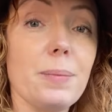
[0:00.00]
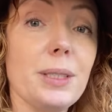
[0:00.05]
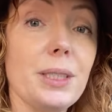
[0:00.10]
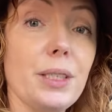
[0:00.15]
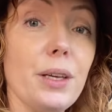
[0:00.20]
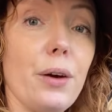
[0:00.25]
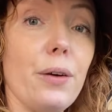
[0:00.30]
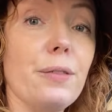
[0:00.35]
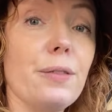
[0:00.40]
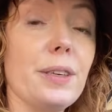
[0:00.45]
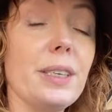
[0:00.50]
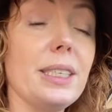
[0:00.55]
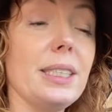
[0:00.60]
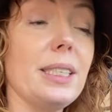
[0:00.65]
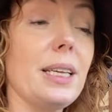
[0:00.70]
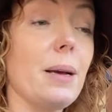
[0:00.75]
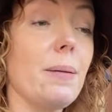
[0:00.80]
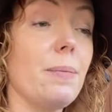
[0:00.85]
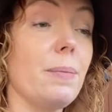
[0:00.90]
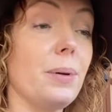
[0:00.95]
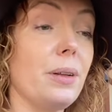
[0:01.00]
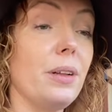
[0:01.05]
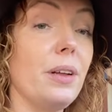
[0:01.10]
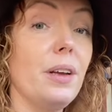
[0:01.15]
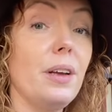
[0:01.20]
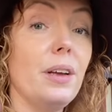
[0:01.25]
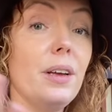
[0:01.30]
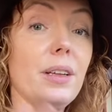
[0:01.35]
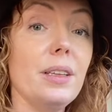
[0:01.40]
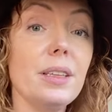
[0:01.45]
So, for example,
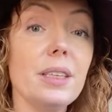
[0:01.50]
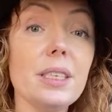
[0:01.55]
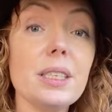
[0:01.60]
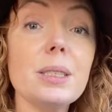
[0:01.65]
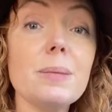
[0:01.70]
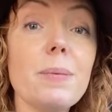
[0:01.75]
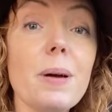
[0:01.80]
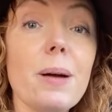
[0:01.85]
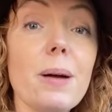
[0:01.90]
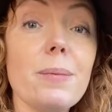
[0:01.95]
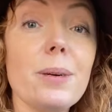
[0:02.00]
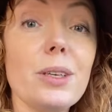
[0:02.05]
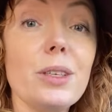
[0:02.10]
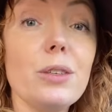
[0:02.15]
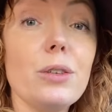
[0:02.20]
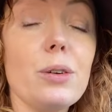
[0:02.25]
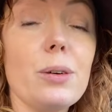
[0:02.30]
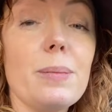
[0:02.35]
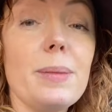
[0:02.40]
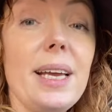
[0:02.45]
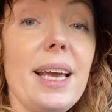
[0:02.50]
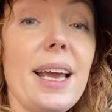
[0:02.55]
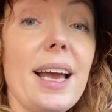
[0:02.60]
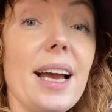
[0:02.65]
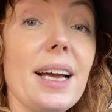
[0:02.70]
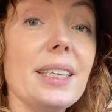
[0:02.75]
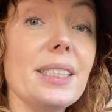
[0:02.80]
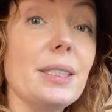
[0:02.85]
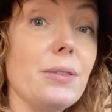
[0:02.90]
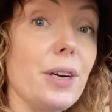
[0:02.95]
this Baba normally
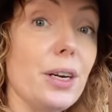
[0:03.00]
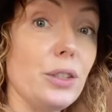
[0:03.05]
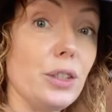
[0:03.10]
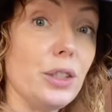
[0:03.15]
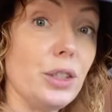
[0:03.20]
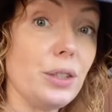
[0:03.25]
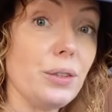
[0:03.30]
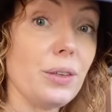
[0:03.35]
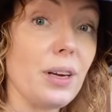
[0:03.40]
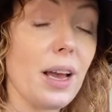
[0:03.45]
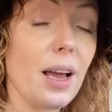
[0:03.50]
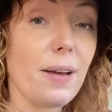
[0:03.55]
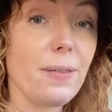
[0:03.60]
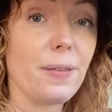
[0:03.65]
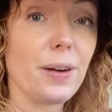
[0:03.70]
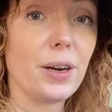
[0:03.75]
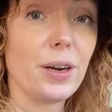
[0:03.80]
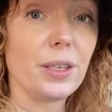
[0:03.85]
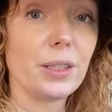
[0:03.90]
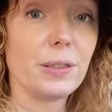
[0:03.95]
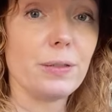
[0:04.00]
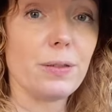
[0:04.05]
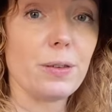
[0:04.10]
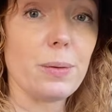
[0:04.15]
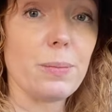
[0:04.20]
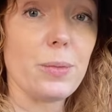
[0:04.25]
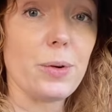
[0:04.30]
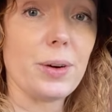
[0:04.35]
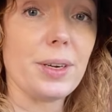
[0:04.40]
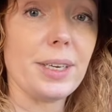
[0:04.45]
has around two and a half hours for
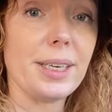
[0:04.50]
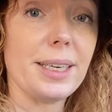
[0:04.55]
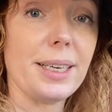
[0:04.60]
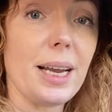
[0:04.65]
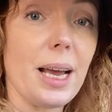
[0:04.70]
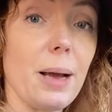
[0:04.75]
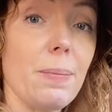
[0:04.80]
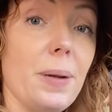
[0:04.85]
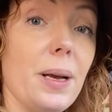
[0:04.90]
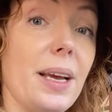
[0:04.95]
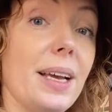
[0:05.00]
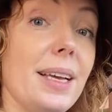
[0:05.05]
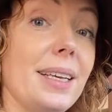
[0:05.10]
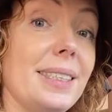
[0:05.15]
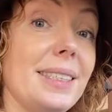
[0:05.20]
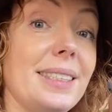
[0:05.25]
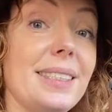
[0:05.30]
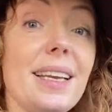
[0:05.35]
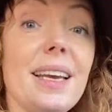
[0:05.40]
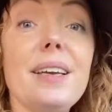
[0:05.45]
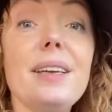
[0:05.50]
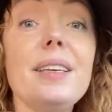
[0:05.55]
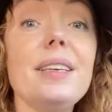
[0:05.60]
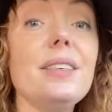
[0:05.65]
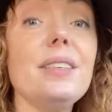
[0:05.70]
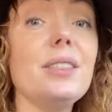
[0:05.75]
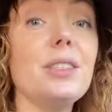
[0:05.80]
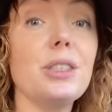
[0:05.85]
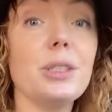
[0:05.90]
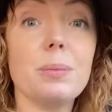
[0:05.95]
a morning nap. Say
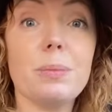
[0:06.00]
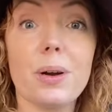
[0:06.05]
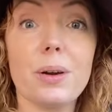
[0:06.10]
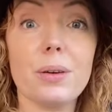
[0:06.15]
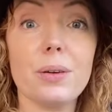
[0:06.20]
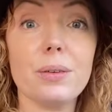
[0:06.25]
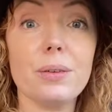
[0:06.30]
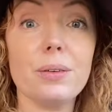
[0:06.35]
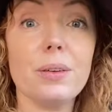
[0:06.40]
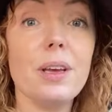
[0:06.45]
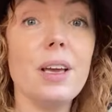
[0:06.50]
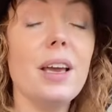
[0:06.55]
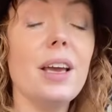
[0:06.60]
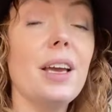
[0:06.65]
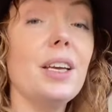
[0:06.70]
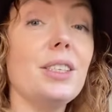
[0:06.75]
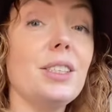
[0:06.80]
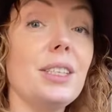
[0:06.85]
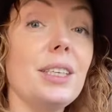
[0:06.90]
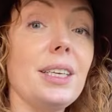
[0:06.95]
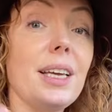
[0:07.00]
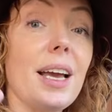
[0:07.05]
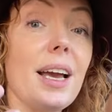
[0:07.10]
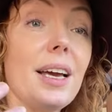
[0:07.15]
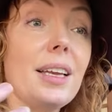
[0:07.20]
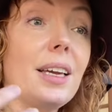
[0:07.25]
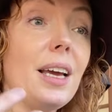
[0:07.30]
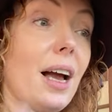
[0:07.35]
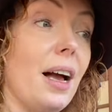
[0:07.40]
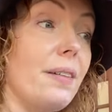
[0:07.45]
tomorrow she
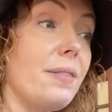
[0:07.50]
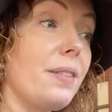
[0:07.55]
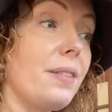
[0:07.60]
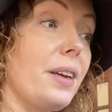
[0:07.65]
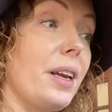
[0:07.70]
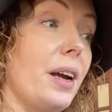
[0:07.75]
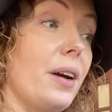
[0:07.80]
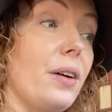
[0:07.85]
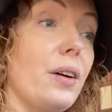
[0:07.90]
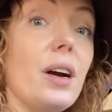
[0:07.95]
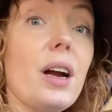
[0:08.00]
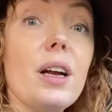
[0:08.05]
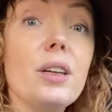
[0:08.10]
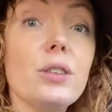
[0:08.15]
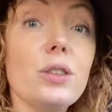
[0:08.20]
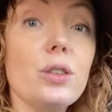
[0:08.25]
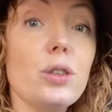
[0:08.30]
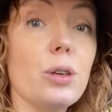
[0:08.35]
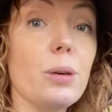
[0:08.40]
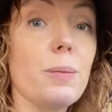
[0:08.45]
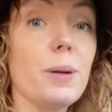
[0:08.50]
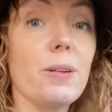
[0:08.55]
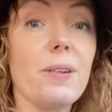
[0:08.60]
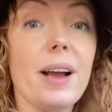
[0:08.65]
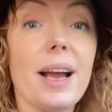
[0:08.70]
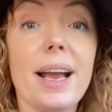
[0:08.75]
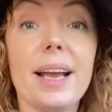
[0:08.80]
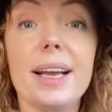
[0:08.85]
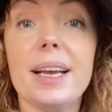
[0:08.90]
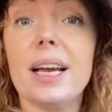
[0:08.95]
had half an hour and the doorbell
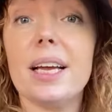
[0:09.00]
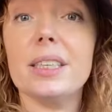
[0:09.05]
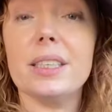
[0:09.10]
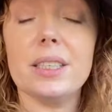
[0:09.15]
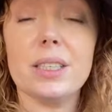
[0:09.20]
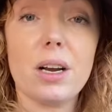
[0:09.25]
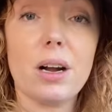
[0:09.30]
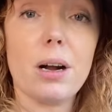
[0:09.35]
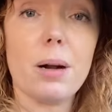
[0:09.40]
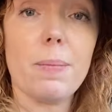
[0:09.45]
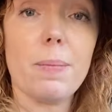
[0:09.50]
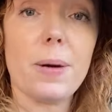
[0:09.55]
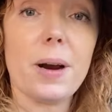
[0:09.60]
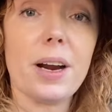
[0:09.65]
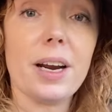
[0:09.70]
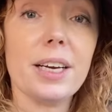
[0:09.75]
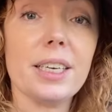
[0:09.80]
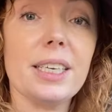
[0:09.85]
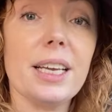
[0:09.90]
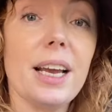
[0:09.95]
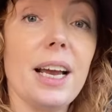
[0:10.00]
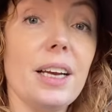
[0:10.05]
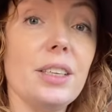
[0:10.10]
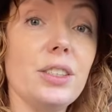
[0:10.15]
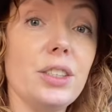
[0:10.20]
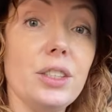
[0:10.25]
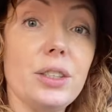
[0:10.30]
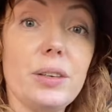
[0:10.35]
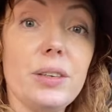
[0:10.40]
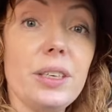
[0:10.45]
rang and the dog barked
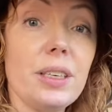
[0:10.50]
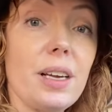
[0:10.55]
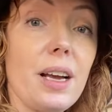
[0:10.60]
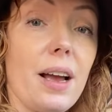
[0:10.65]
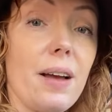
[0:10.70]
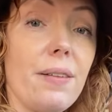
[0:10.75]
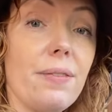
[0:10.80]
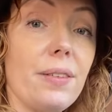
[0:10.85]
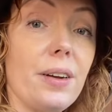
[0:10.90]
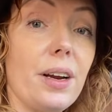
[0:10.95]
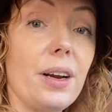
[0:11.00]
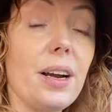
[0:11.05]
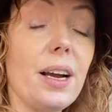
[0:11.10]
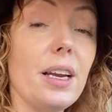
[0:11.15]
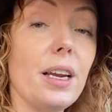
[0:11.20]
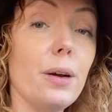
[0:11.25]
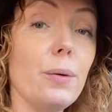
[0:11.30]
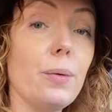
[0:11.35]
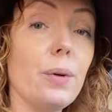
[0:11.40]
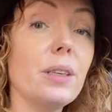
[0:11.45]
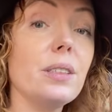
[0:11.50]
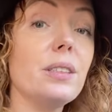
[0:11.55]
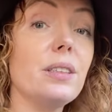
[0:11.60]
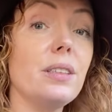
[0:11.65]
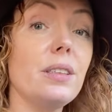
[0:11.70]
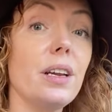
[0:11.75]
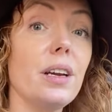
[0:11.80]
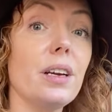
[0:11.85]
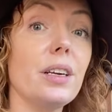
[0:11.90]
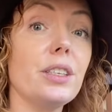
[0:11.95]
and she's only had half an hour and I
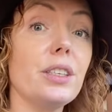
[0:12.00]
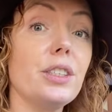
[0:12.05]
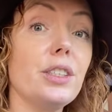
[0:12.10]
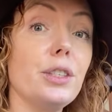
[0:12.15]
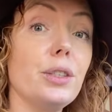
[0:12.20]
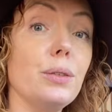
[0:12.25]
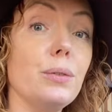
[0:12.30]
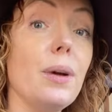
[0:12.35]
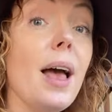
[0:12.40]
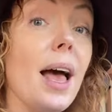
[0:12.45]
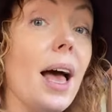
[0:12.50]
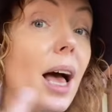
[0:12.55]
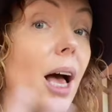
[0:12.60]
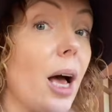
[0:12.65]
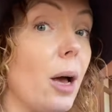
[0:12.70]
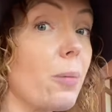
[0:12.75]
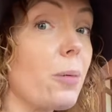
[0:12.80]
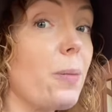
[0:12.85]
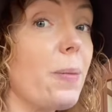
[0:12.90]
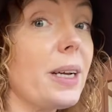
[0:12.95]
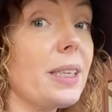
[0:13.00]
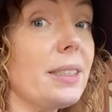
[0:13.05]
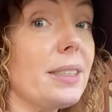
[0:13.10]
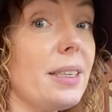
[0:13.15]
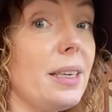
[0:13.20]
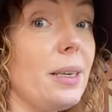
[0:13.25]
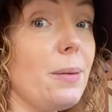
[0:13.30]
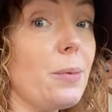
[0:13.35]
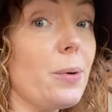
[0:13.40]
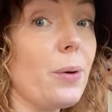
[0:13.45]
wasn't there to help her back to
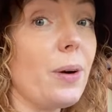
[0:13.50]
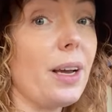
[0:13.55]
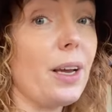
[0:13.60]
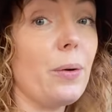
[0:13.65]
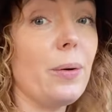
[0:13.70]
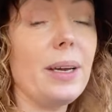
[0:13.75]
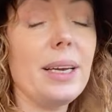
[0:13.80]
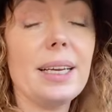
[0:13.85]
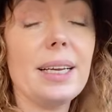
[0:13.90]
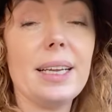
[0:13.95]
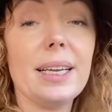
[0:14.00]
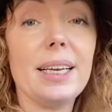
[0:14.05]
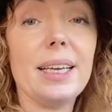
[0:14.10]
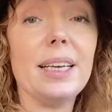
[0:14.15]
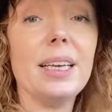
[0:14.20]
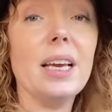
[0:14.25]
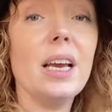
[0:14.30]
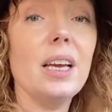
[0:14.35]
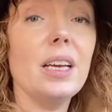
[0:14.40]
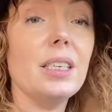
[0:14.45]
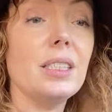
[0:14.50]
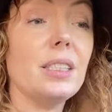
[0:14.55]
sleep quite quickly.